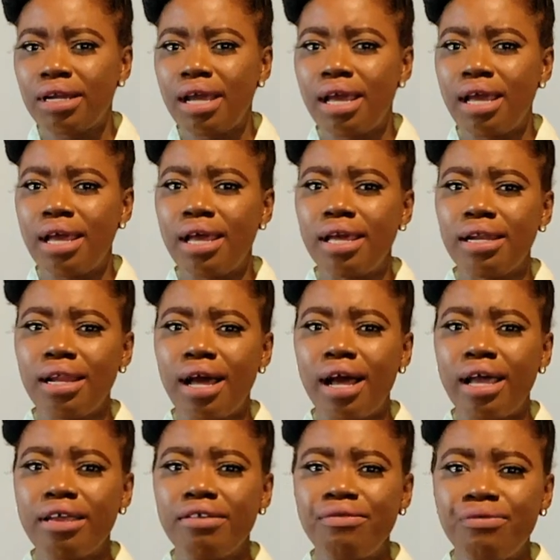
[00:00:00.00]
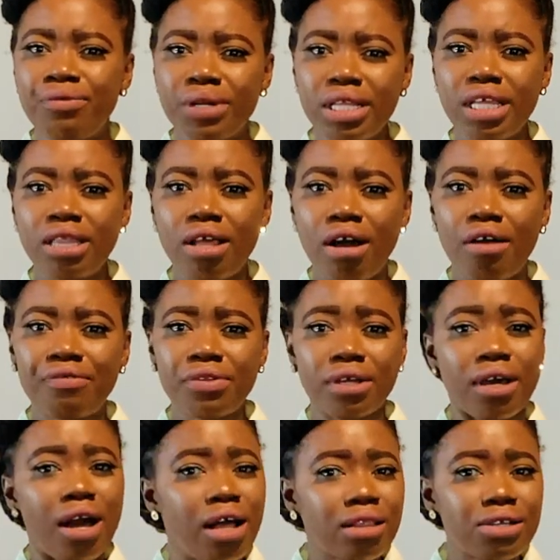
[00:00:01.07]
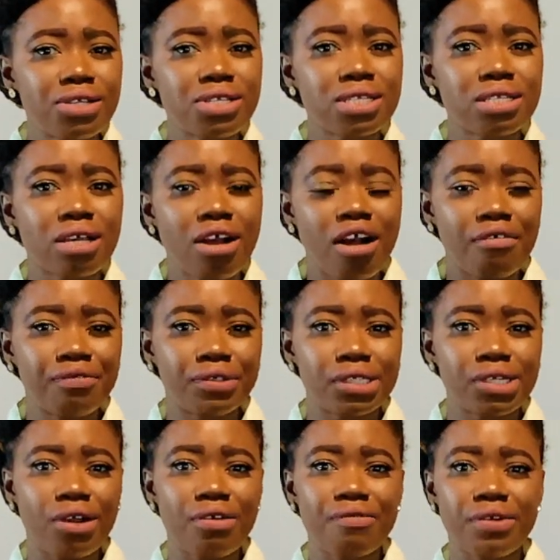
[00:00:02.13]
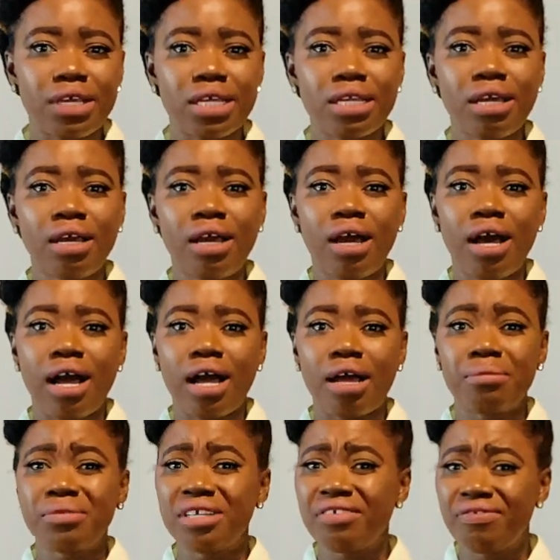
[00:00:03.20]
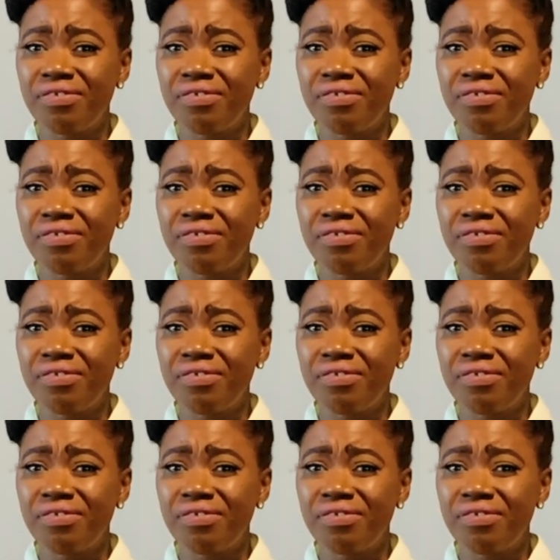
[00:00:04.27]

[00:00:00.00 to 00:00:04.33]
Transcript: and I really love the colors, the comfort of it, the